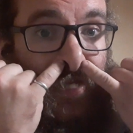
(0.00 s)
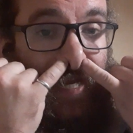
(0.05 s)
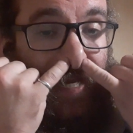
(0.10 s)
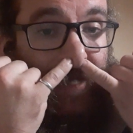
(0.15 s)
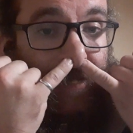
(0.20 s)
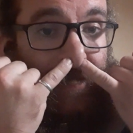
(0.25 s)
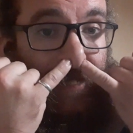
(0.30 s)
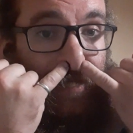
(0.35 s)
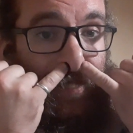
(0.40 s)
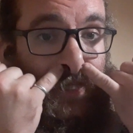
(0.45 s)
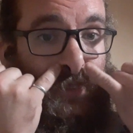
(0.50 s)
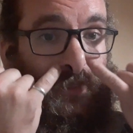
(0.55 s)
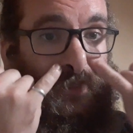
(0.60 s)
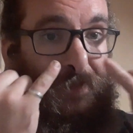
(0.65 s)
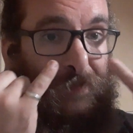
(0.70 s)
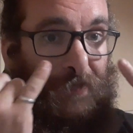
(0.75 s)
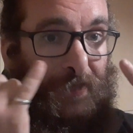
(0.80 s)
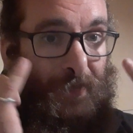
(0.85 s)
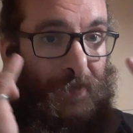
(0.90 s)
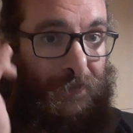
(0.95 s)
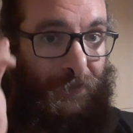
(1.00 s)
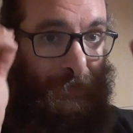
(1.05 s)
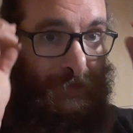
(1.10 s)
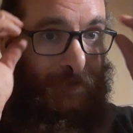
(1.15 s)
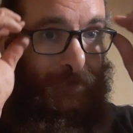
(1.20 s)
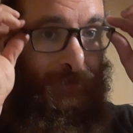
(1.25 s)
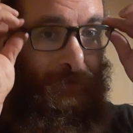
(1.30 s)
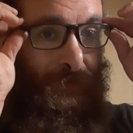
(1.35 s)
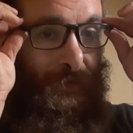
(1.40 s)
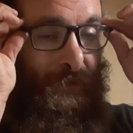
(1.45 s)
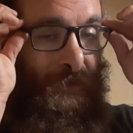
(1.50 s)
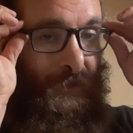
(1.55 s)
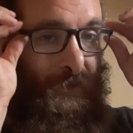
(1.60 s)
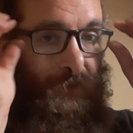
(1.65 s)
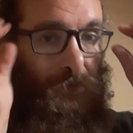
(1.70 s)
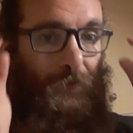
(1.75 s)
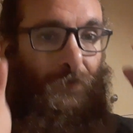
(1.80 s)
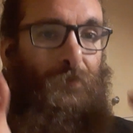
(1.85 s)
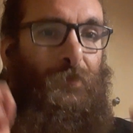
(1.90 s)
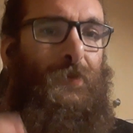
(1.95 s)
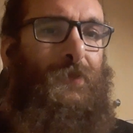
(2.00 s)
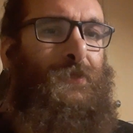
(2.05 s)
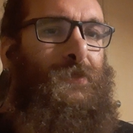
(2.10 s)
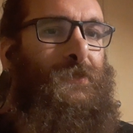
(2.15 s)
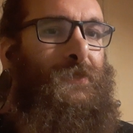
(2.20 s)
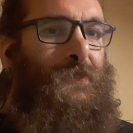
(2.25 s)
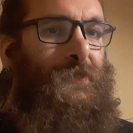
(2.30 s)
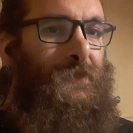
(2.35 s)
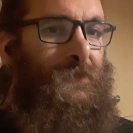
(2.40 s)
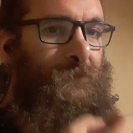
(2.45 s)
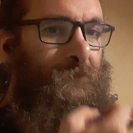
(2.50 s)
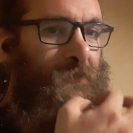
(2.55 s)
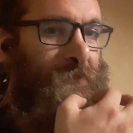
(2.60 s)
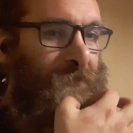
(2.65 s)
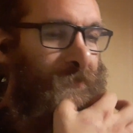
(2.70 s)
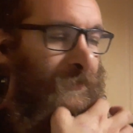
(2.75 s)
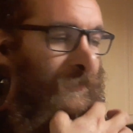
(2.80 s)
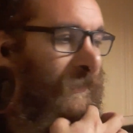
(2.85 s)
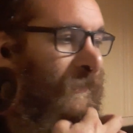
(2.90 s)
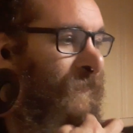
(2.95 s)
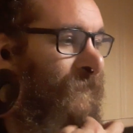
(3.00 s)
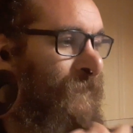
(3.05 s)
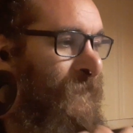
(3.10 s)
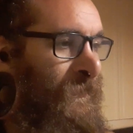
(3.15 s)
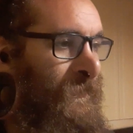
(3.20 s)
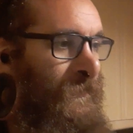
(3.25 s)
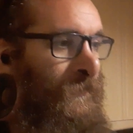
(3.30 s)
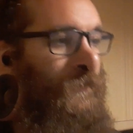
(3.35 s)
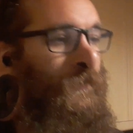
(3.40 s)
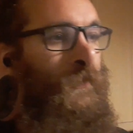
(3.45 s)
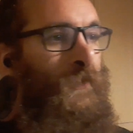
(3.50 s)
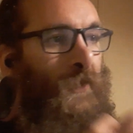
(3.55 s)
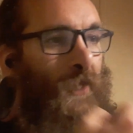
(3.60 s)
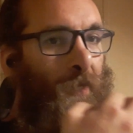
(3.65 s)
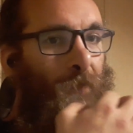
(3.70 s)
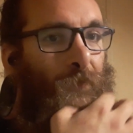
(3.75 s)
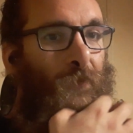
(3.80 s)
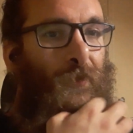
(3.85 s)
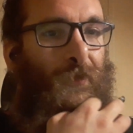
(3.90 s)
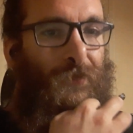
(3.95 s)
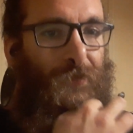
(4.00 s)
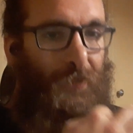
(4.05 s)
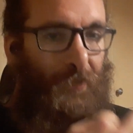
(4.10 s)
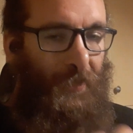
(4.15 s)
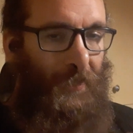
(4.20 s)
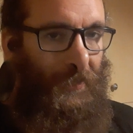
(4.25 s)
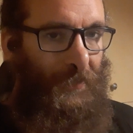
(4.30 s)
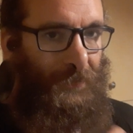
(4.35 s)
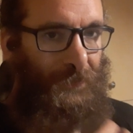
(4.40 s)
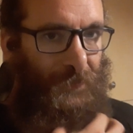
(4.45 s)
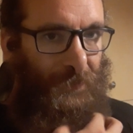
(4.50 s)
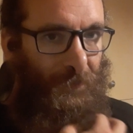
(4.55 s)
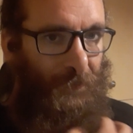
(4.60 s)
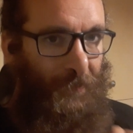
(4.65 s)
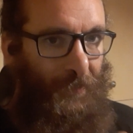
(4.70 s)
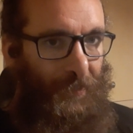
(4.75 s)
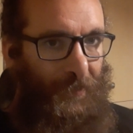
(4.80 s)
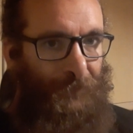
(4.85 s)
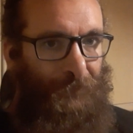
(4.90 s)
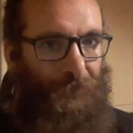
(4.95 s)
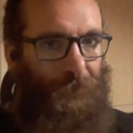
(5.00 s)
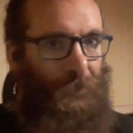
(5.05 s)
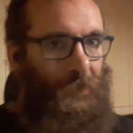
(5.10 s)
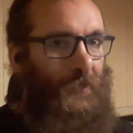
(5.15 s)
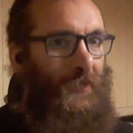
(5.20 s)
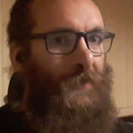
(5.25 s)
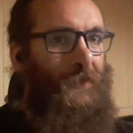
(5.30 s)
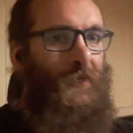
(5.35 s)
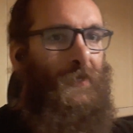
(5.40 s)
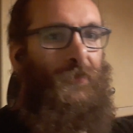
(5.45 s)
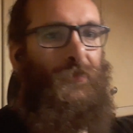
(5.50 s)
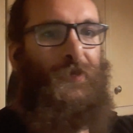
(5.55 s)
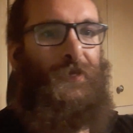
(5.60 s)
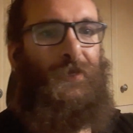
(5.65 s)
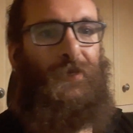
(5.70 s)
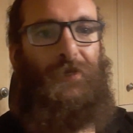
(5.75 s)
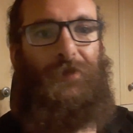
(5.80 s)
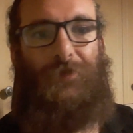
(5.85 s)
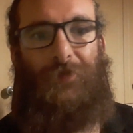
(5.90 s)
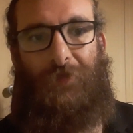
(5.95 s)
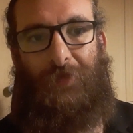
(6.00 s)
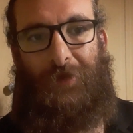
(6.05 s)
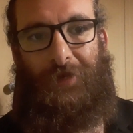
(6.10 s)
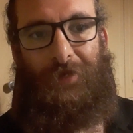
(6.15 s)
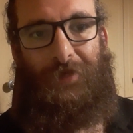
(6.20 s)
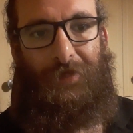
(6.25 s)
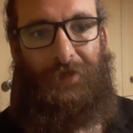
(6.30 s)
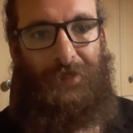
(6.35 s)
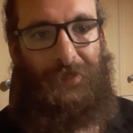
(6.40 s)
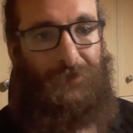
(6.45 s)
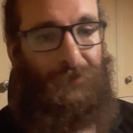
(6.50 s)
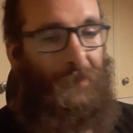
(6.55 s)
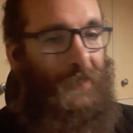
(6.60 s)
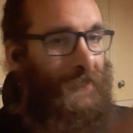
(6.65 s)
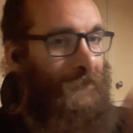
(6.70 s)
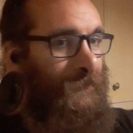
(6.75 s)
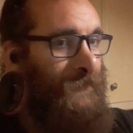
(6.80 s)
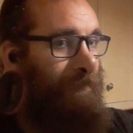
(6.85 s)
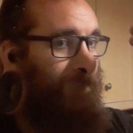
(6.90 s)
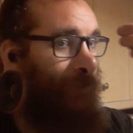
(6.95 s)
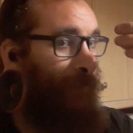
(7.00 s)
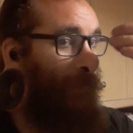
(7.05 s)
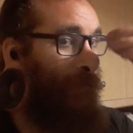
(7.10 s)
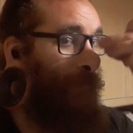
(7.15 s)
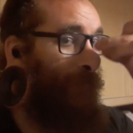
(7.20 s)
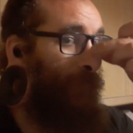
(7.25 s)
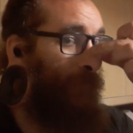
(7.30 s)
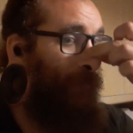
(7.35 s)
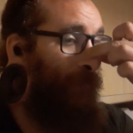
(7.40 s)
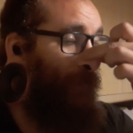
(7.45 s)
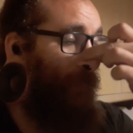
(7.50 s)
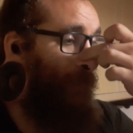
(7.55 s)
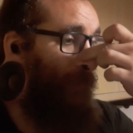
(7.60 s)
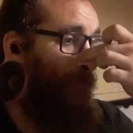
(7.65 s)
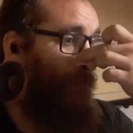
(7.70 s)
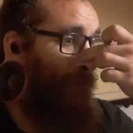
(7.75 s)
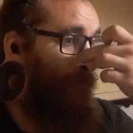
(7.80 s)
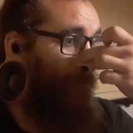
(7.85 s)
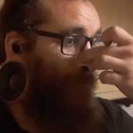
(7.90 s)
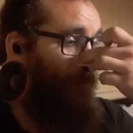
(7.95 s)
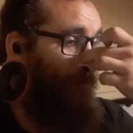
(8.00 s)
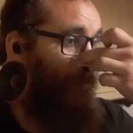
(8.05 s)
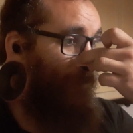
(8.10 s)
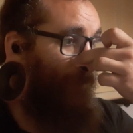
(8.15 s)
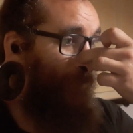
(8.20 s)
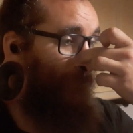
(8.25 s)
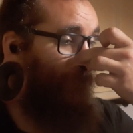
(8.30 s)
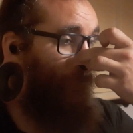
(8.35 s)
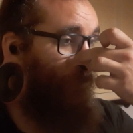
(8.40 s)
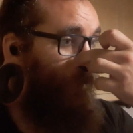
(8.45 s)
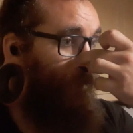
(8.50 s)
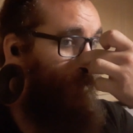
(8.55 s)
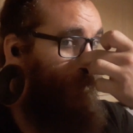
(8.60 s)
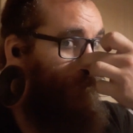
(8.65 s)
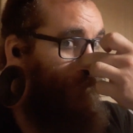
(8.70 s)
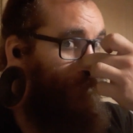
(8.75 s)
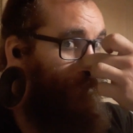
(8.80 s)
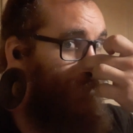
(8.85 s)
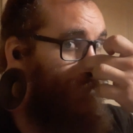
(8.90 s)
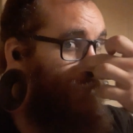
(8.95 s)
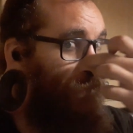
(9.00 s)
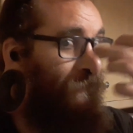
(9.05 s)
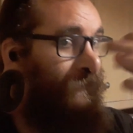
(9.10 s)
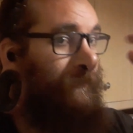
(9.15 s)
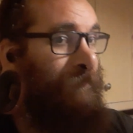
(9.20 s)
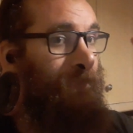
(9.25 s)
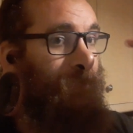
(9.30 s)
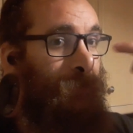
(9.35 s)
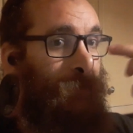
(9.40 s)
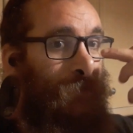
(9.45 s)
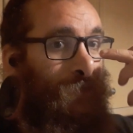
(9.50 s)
are actually getting tighter, which is bizarre. I'm not entirely sure why. The only thing I can think is maybe even now it's still